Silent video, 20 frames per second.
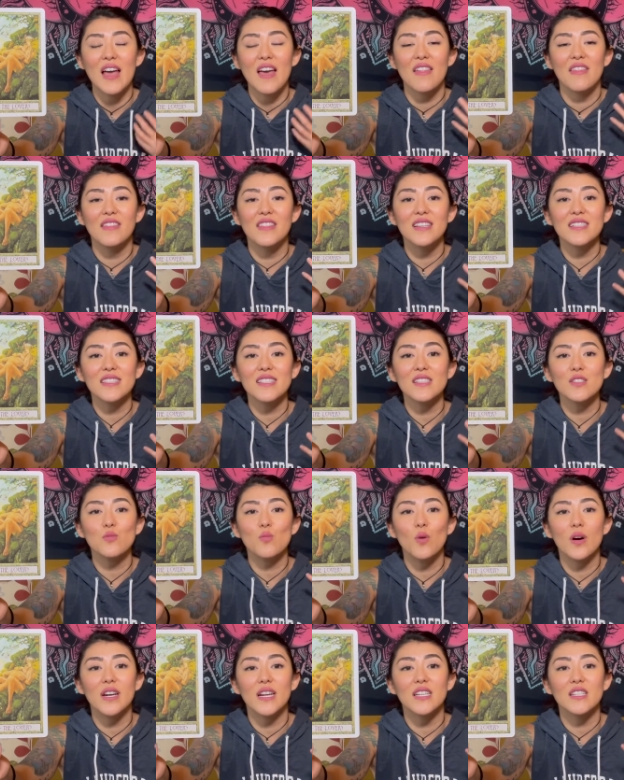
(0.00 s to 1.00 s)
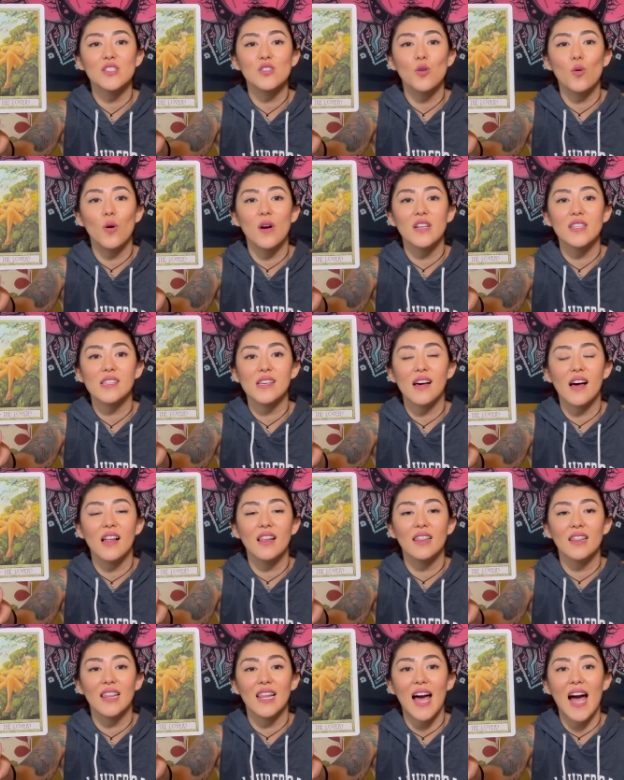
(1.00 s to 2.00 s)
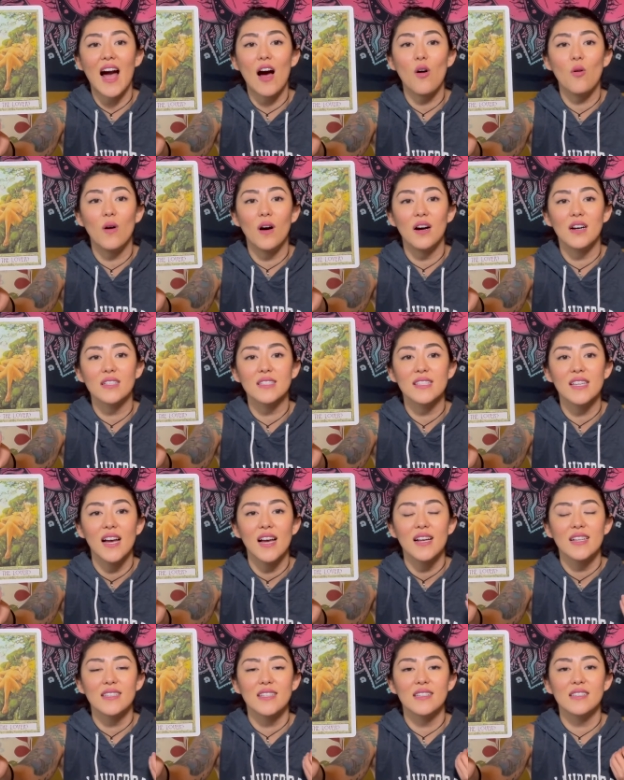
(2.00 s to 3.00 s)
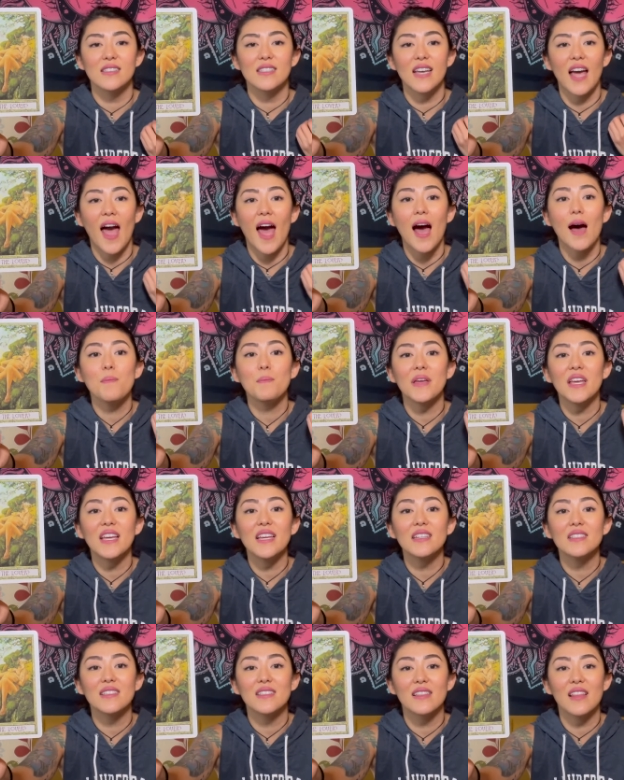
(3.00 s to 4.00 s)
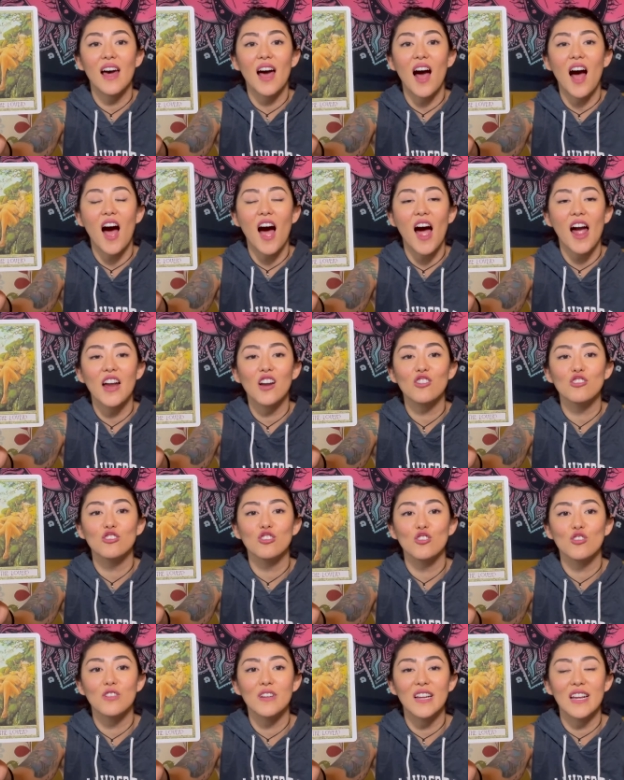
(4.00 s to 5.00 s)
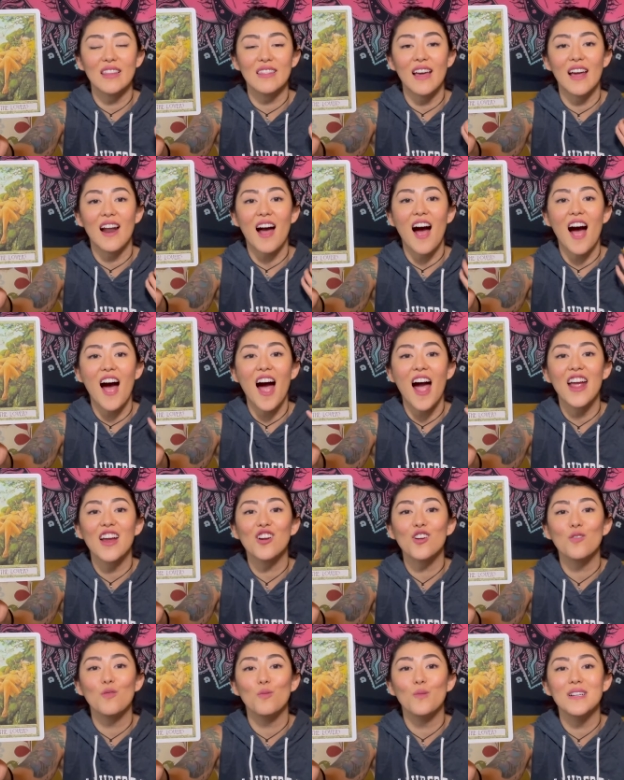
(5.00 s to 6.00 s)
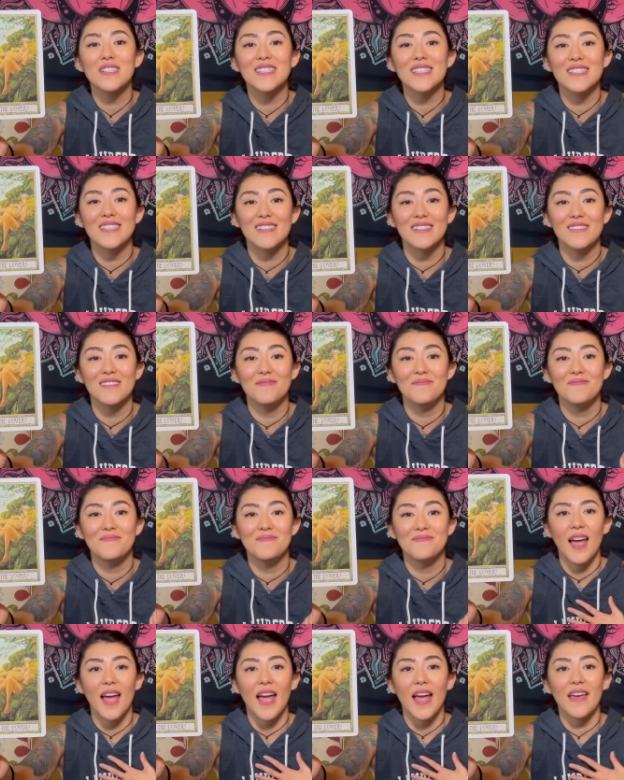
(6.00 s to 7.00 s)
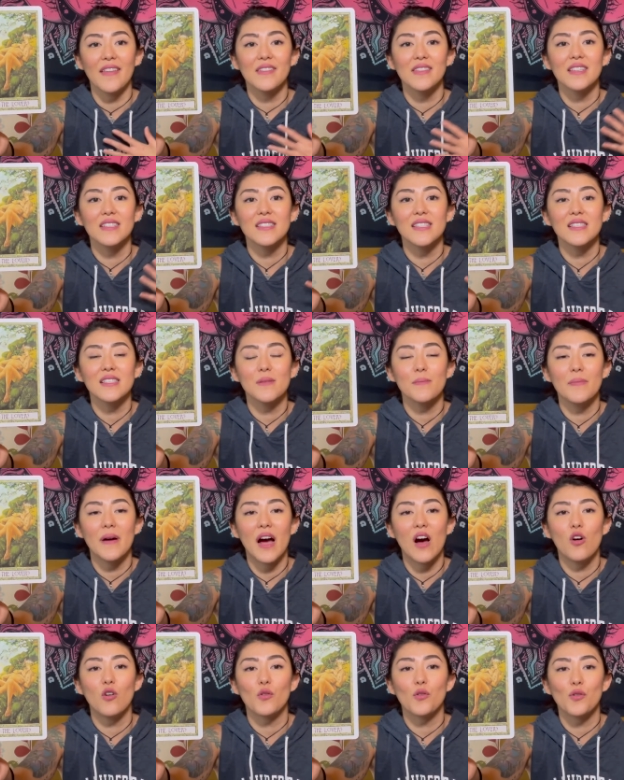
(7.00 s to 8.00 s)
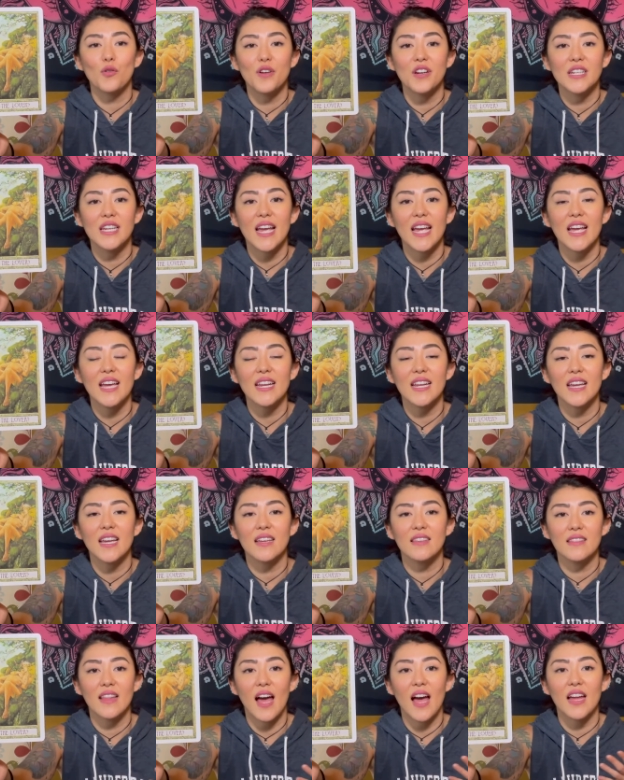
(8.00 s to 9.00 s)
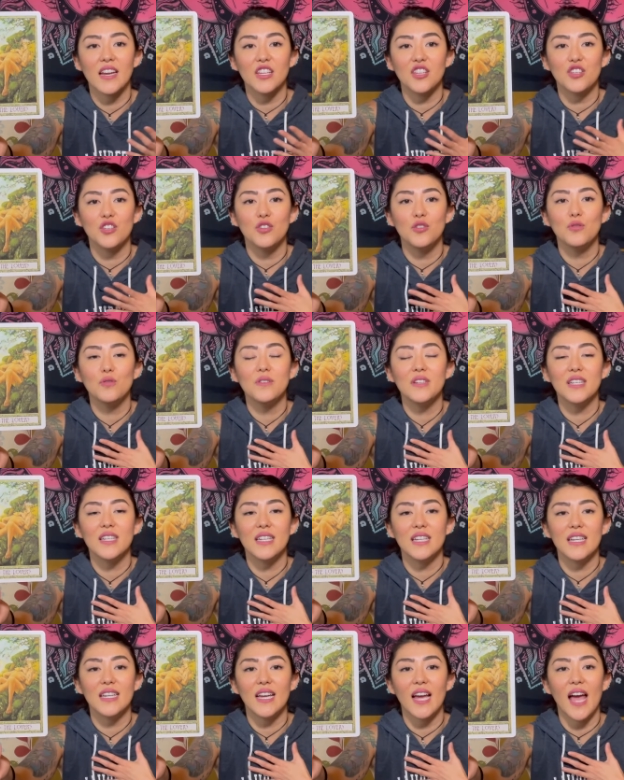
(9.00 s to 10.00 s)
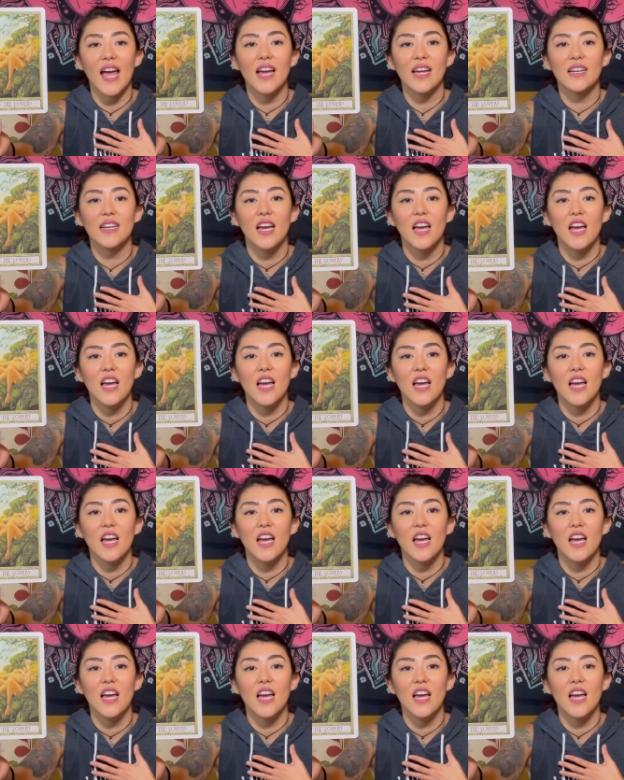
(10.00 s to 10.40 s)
this is what is going to allow us to tap into that higher learning, that higher wisdom. And this is about creating that unity and